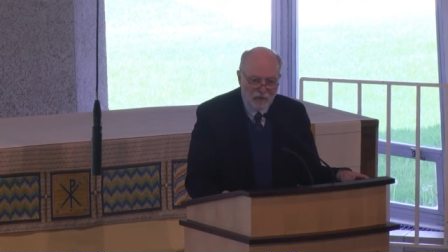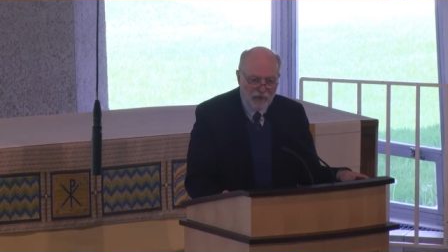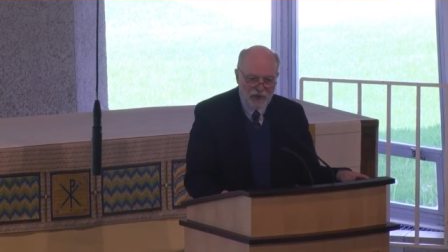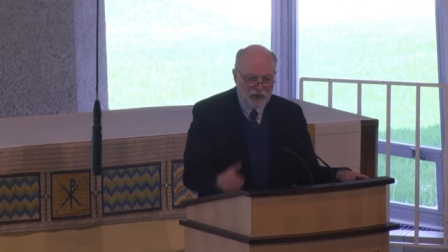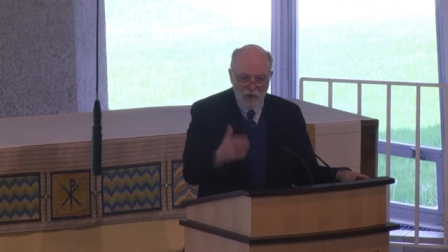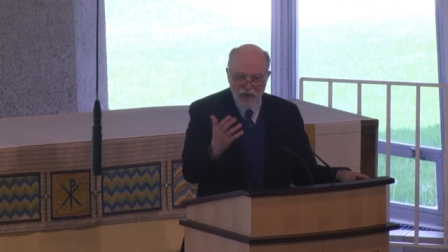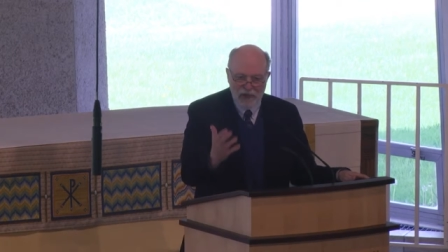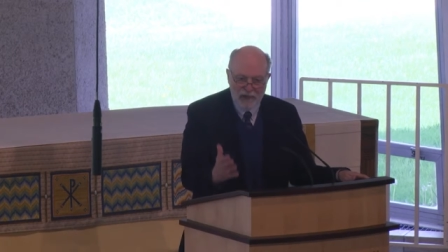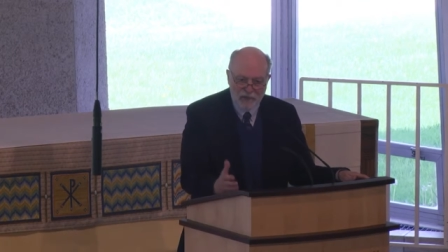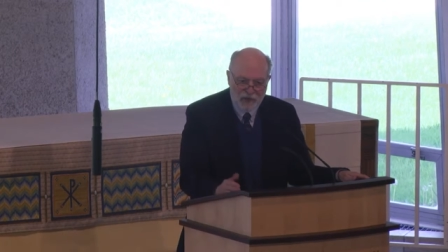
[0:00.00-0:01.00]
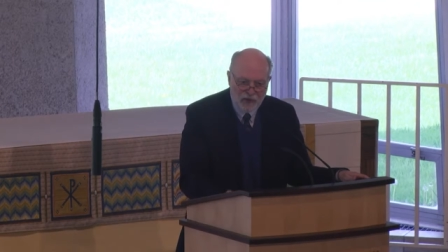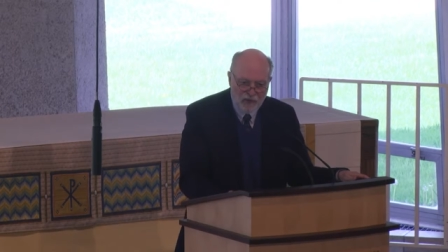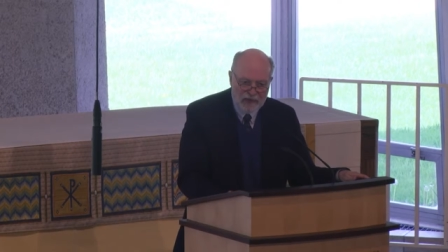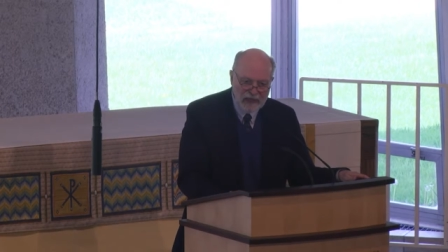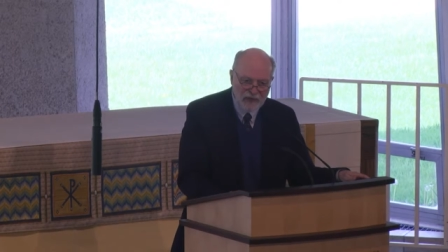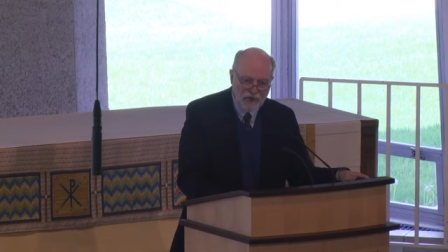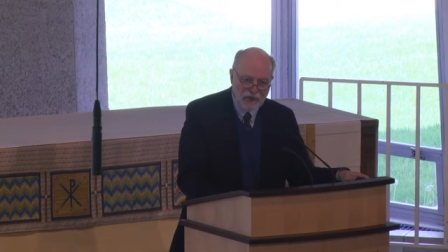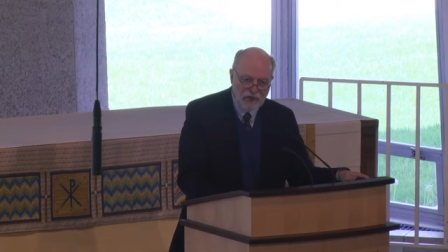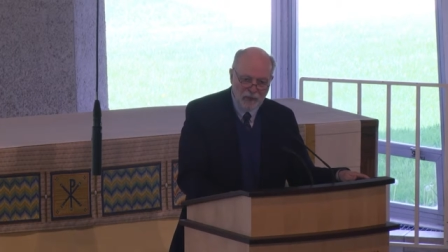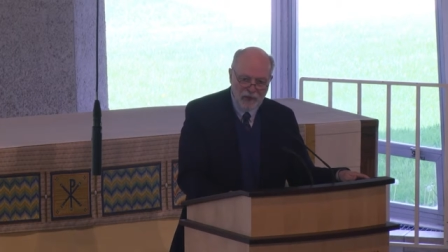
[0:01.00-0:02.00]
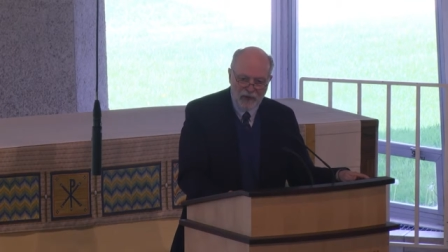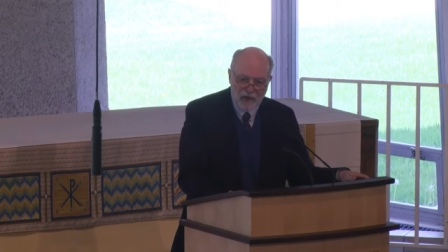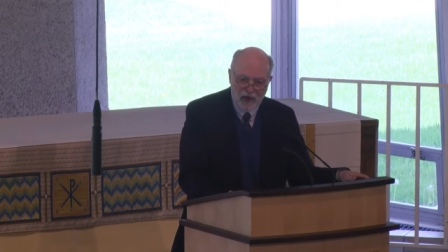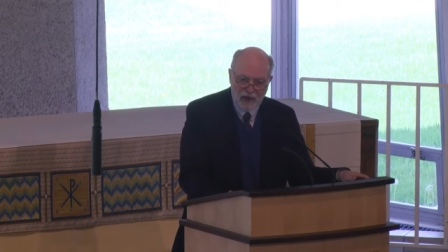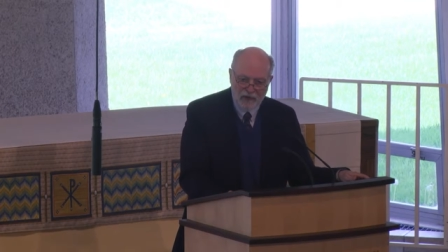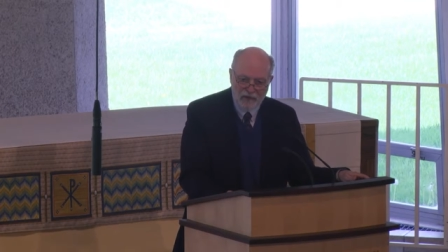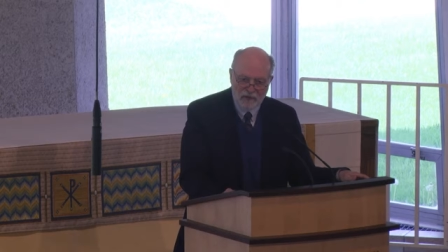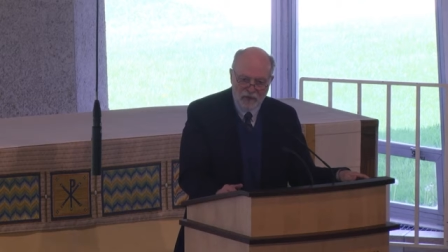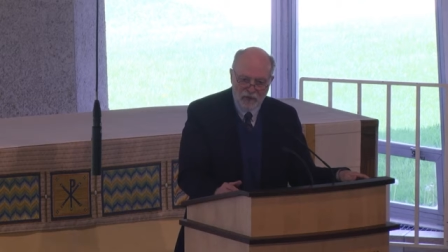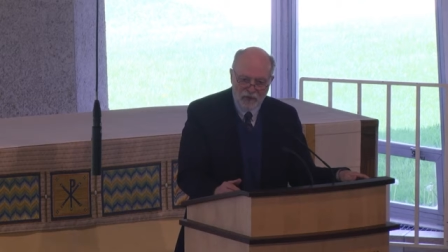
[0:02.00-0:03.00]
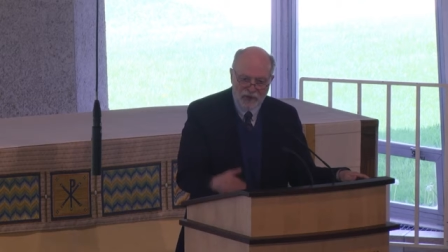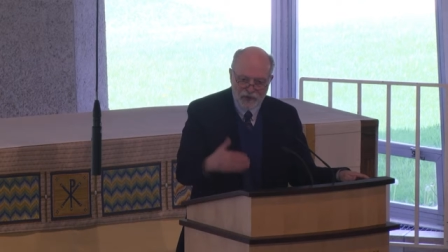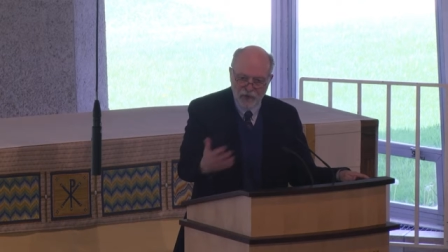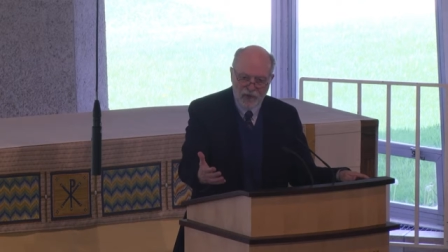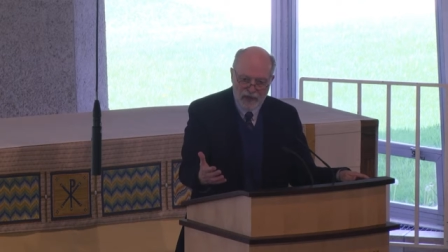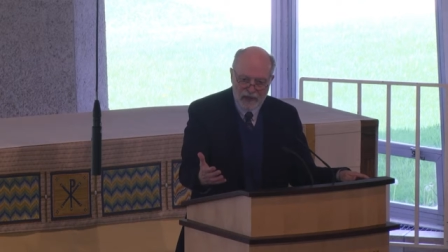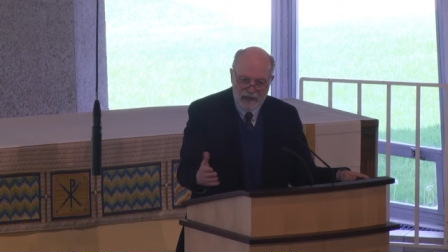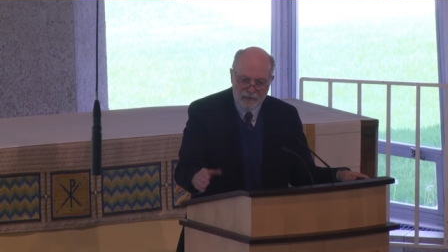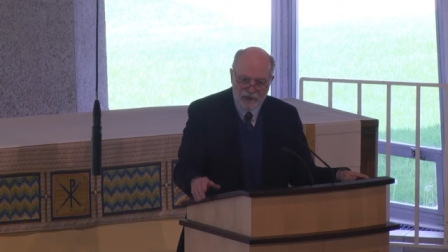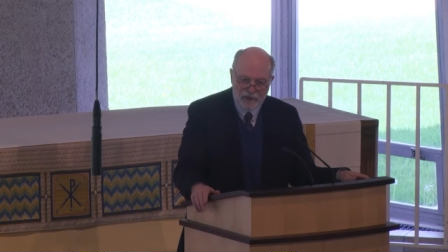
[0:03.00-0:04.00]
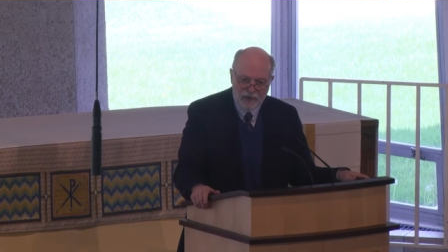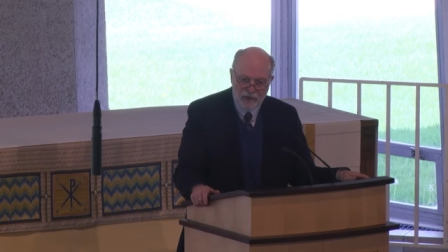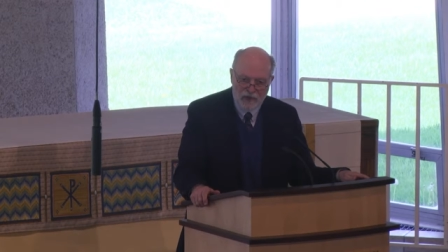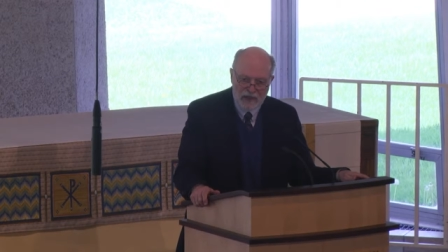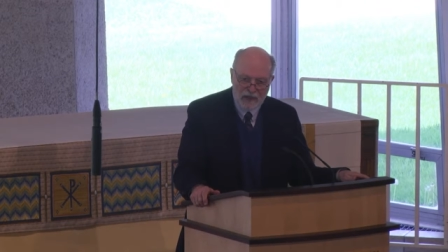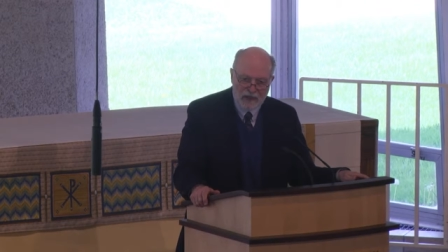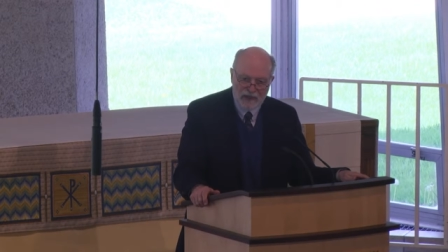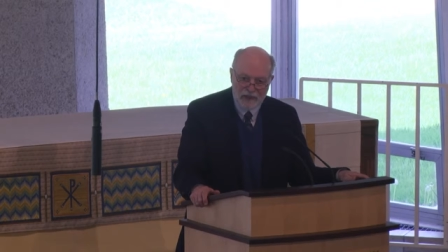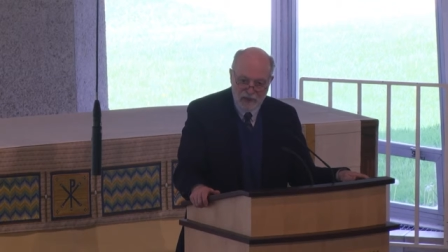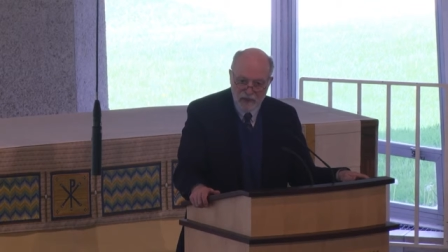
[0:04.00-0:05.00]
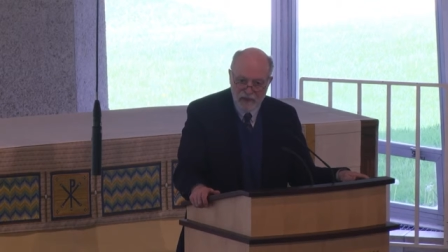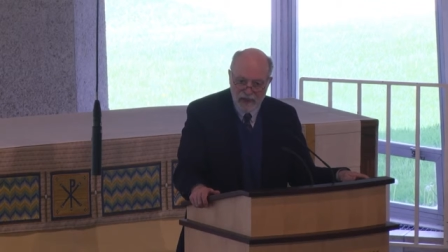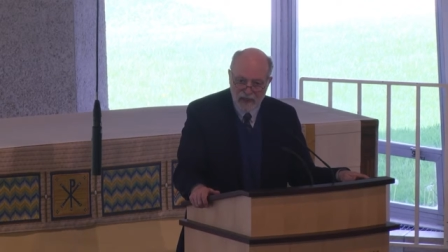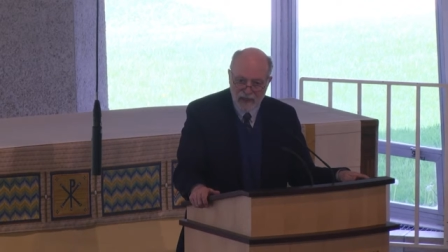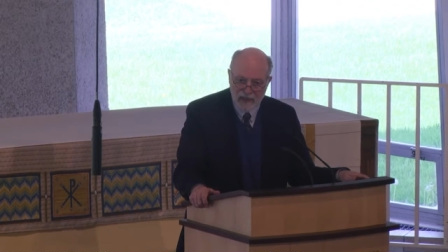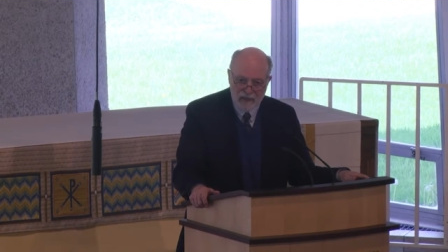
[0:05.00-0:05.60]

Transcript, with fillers: restoring them to a relationship with God, restoring them to uh, community.